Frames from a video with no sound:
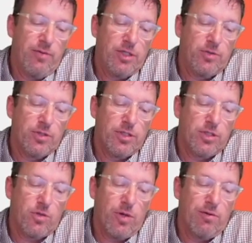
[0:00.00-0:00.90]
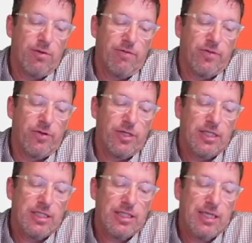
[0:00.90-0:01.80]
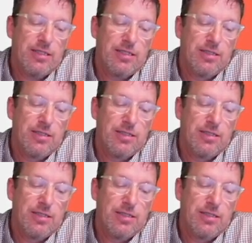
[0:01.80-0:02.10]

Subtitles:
which was the square root of 36.